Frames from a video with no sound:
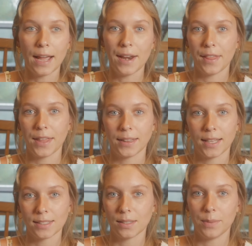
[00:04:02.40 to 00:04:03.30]
And I think
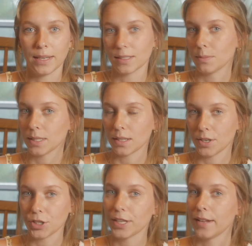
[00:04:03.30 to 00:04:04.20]
that's the biggest
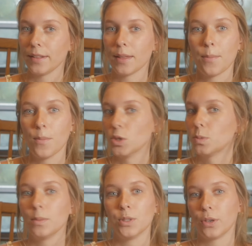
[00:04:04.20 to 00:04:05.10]
misunderstanding that most
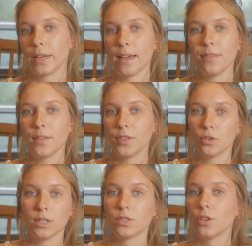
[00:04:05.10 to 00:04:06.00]
people don't get that
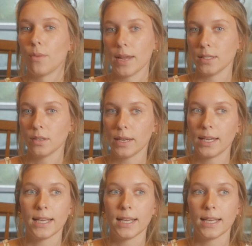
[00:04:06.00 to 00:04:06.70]
there is no end to it.